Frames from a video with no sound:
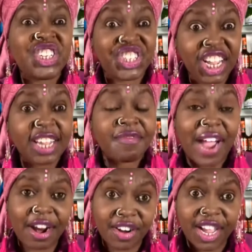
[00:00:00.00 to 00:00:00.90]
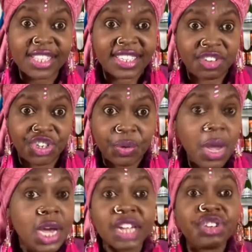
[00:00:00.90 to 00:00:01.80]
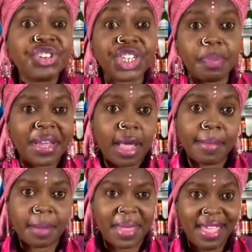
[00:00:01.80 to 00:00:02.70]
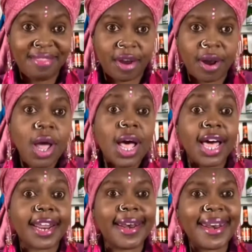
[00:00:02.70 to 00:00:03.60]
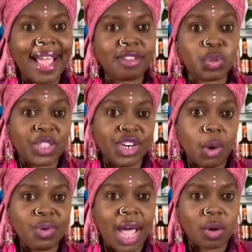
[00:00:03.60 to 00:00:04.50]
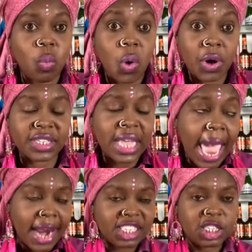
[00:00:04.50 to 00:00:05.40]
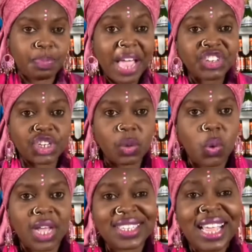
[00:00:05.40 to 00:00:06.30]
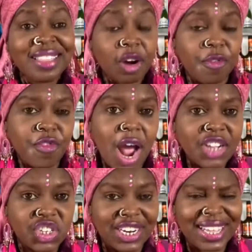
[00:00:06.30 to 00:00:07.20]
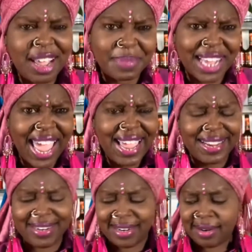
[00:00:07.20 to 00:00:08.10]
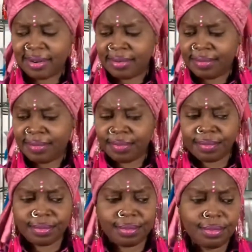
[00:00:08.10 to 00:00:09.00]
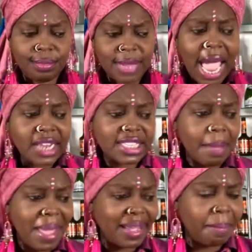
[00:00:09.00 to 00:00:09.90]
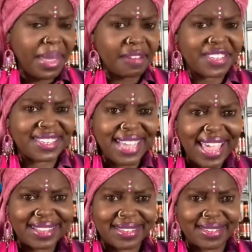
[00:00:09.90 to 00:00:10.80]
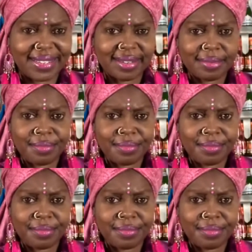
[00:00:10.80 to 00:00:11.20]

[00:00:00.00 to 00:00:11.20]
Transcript: should fire guns at you because you shouldn't be coming up in there unannounced with no-knock warrants, and especially ones that are fraudulently obtained. How does that make a bit of sense?